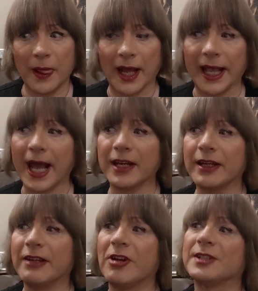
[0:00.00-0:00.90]
I kind
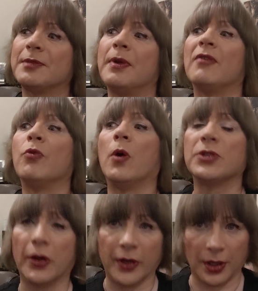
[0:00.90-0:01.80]
of grasped a bit of what
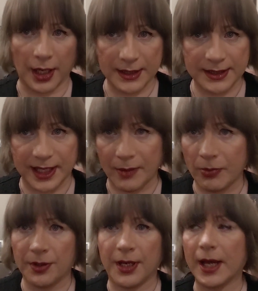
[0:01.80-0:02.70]
was going on last time,
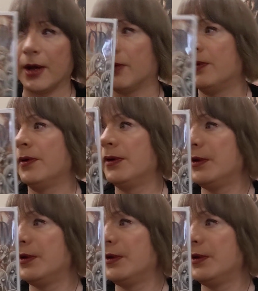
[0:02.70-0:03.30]
but now